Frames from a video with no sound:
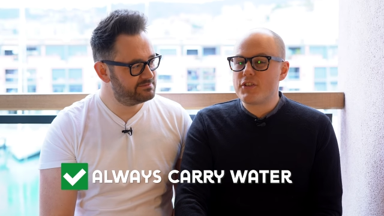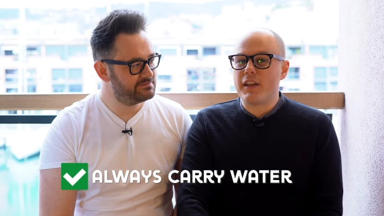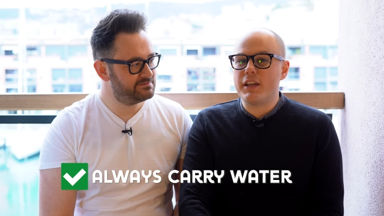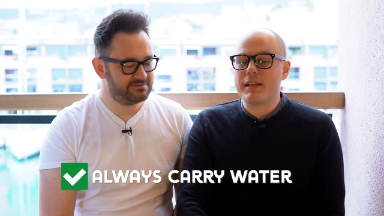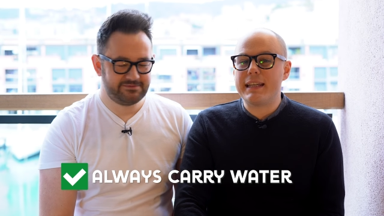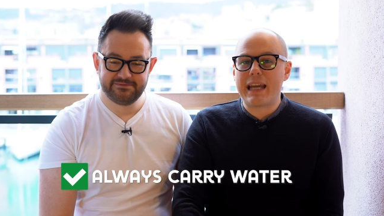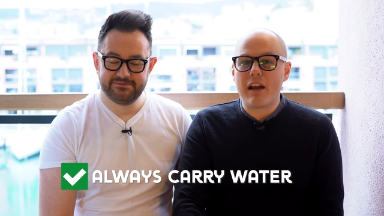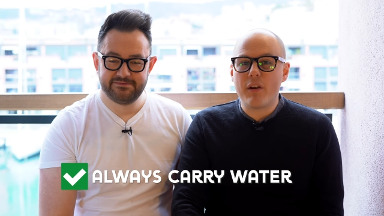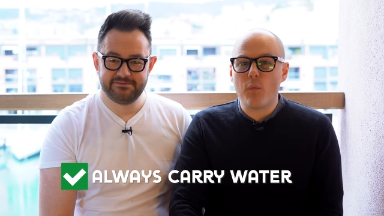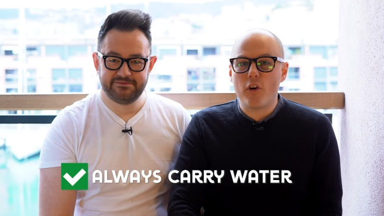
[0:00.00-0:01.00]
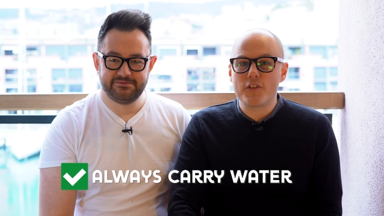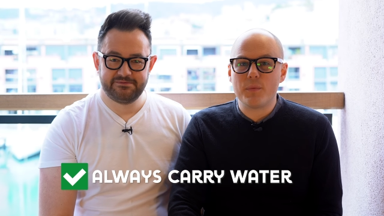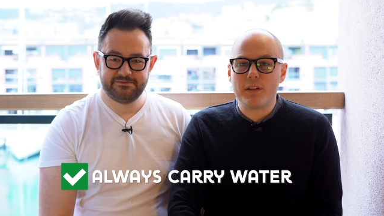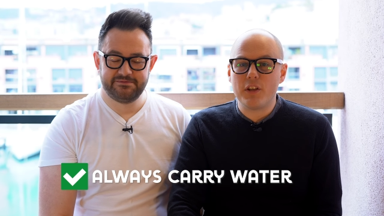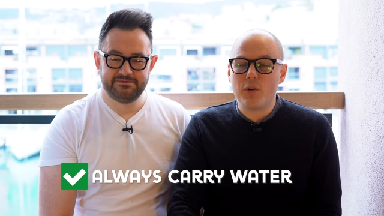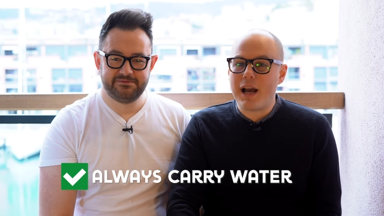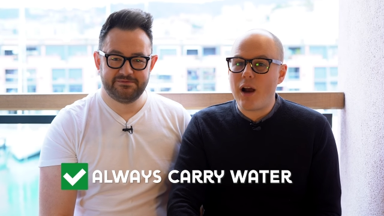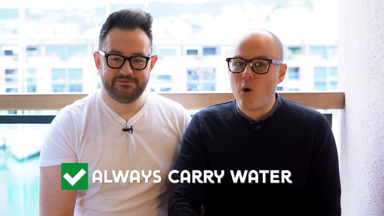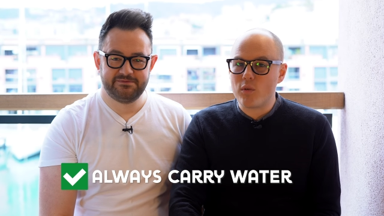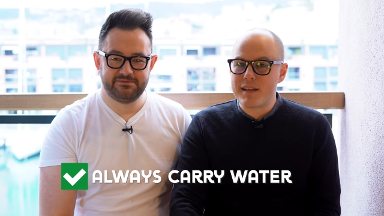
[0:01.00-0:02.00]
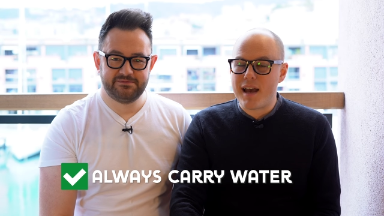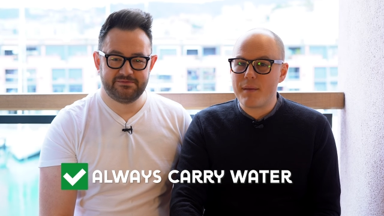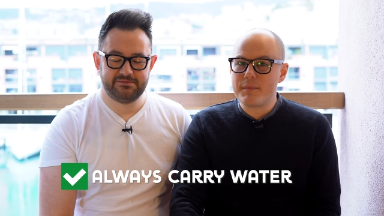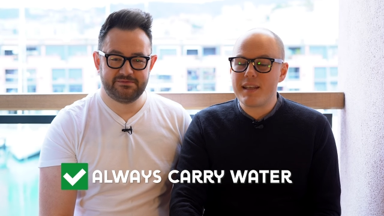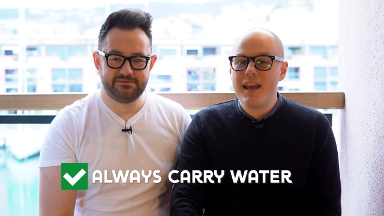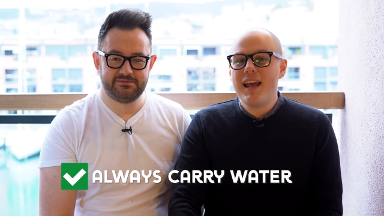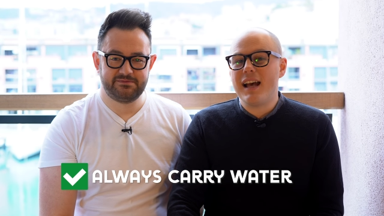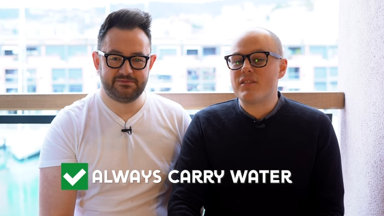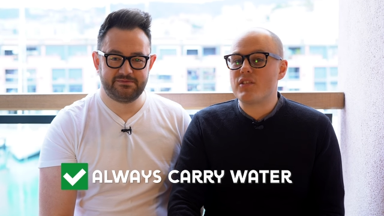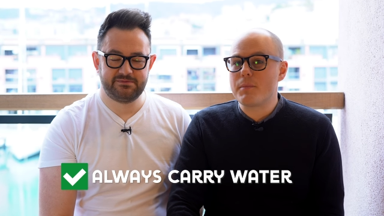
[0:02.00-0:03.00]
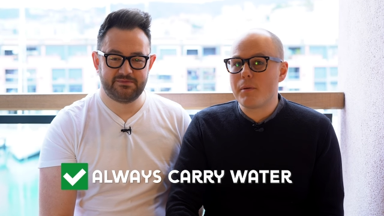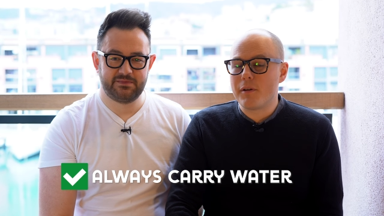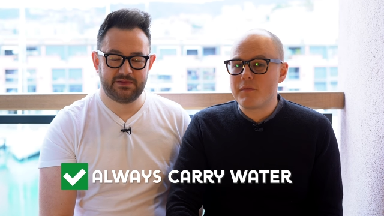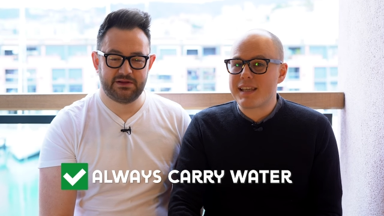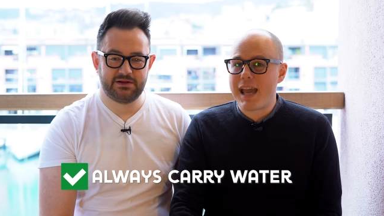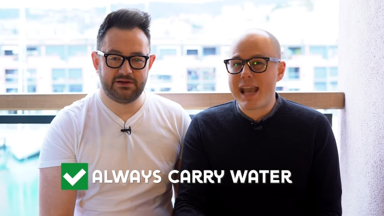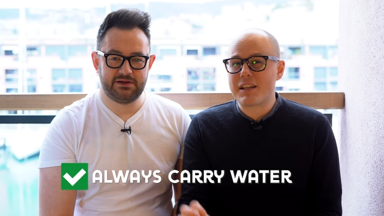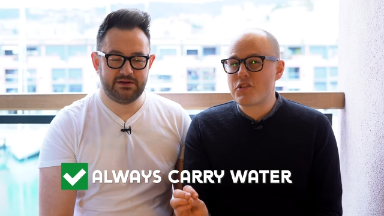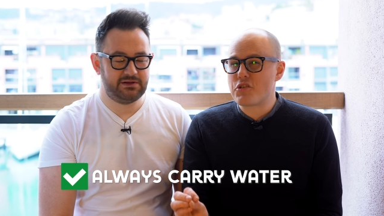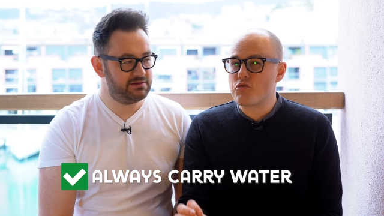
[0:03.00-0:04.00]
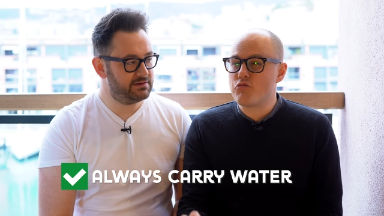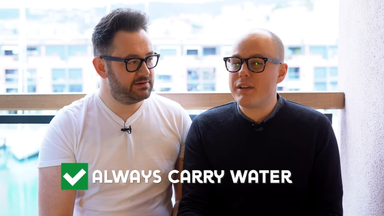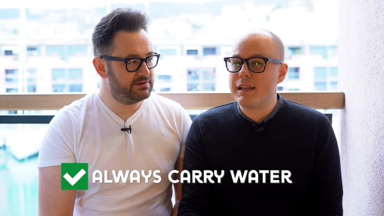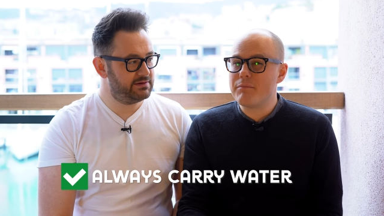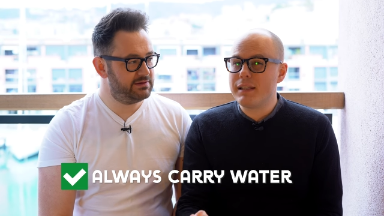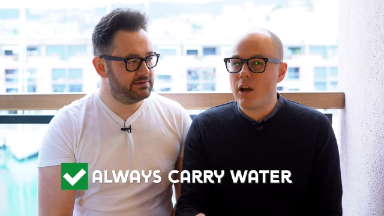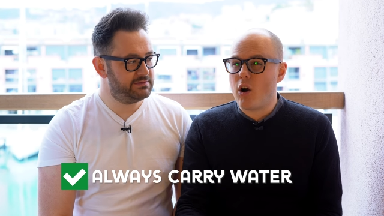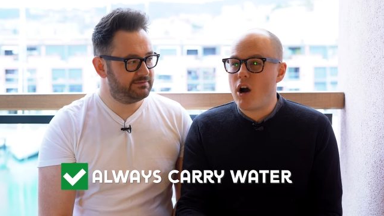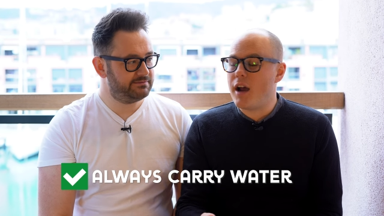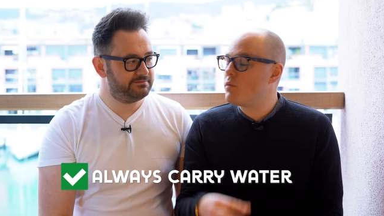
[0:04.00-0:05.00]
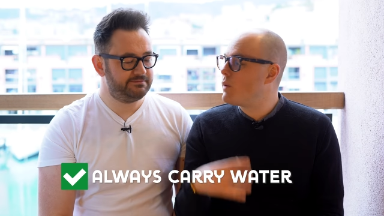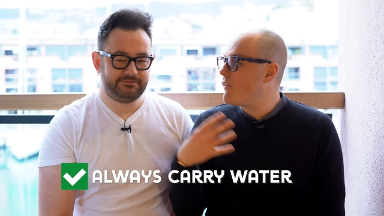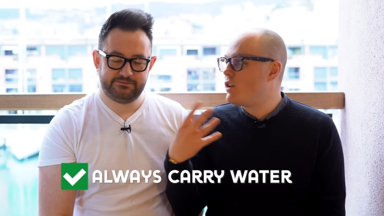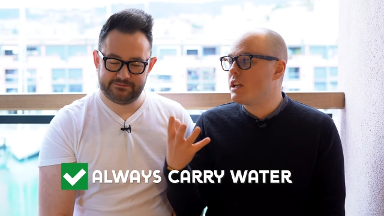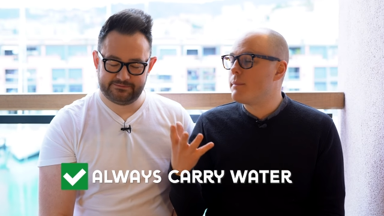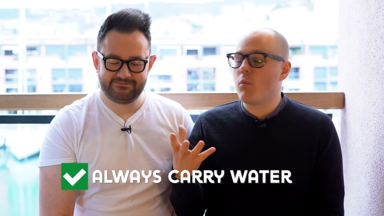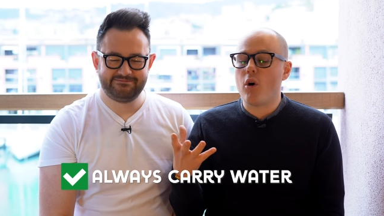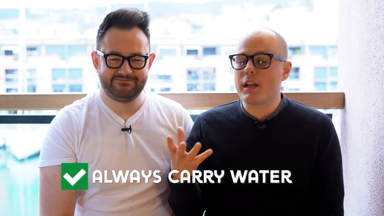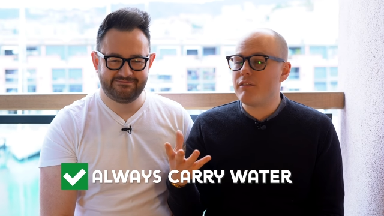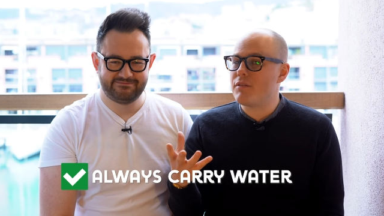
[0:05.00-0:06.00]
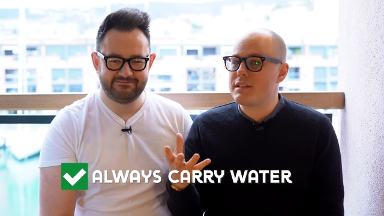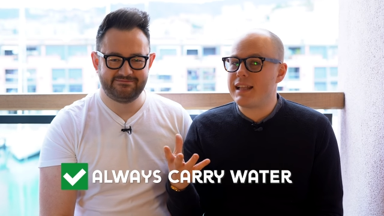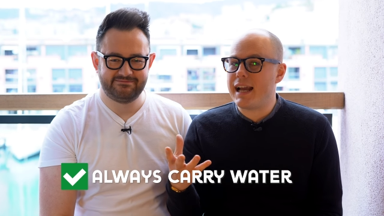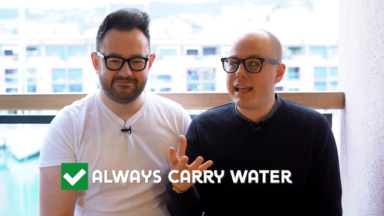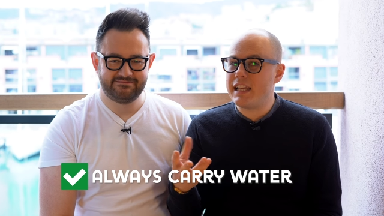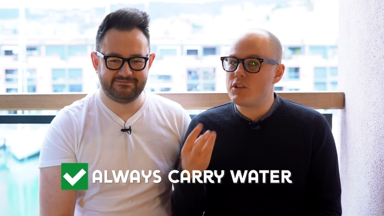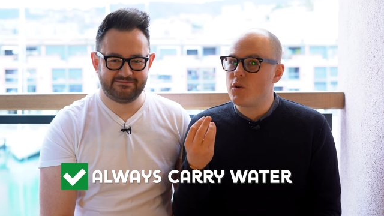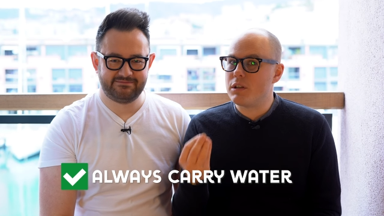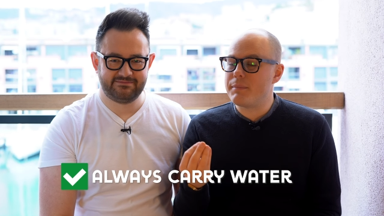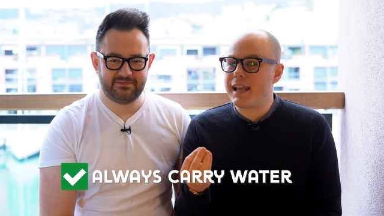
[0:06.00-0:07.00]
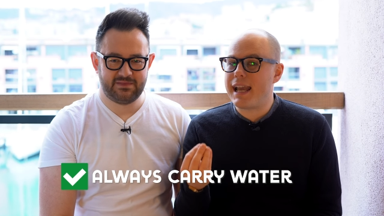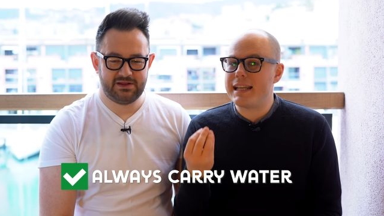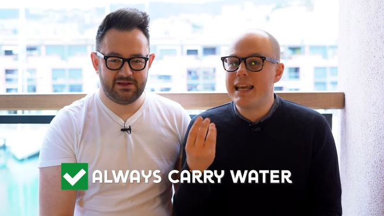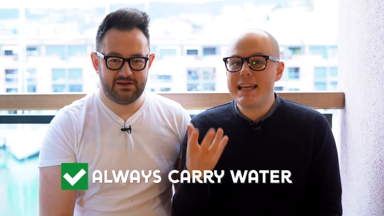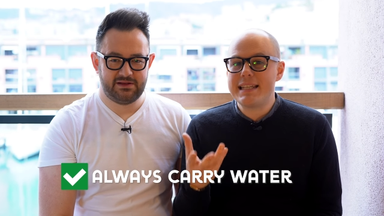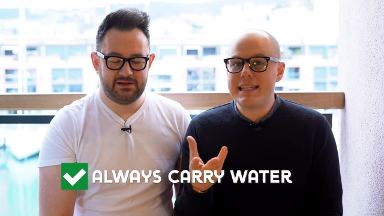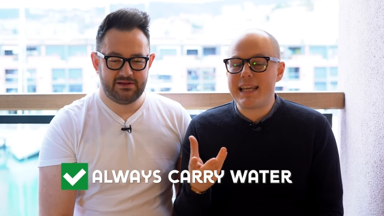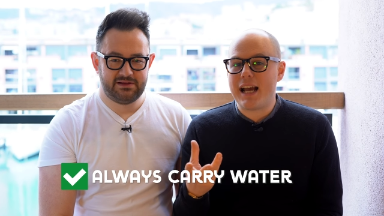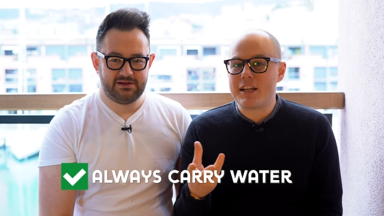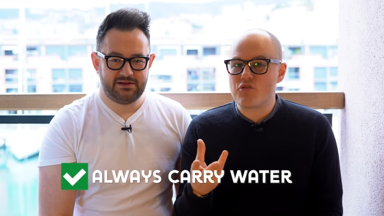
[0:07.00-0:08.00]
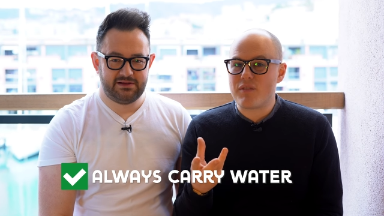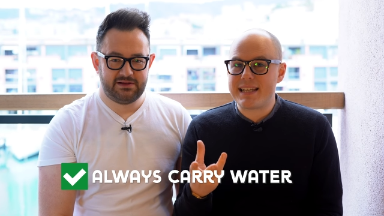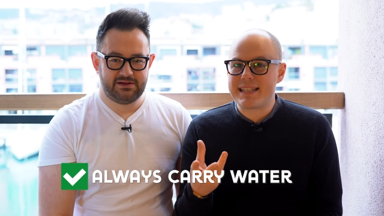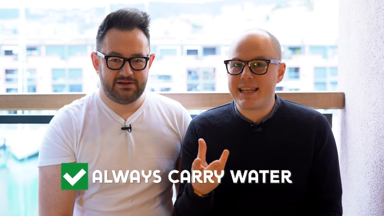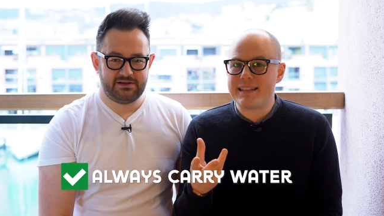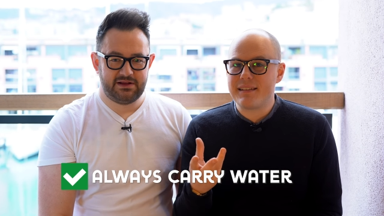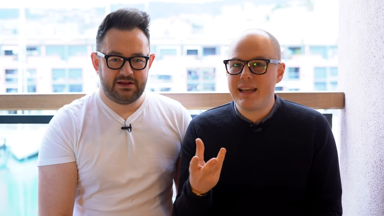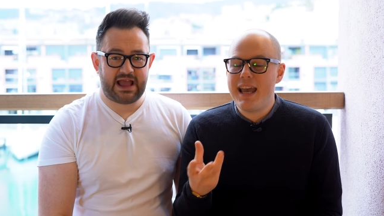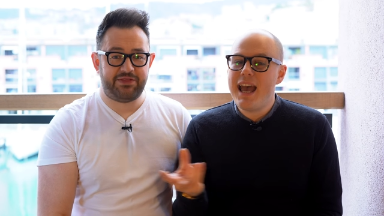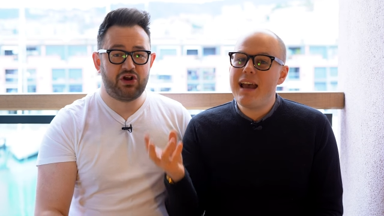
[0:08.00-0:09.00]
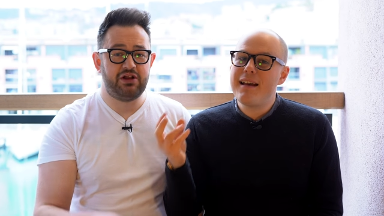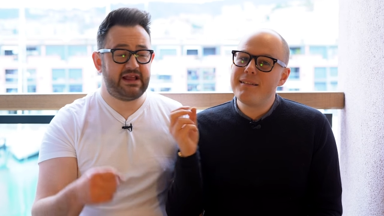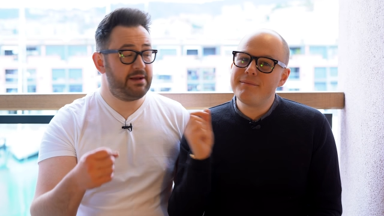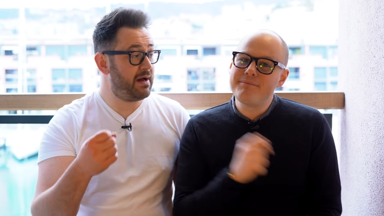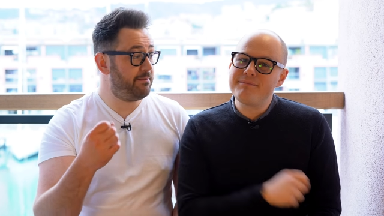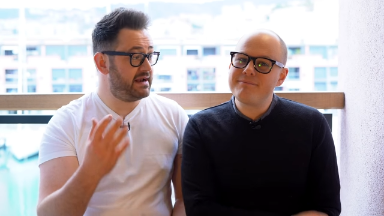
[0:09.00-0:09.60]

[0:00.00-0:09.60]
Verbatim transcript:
Speaker 1: so that you can carry water with you at all times, as the summer months get extremely hot, and if you're going to be walking around in that heat, you don't want to be getting dehydrated.
Speaker 2: Yeah, the good thing about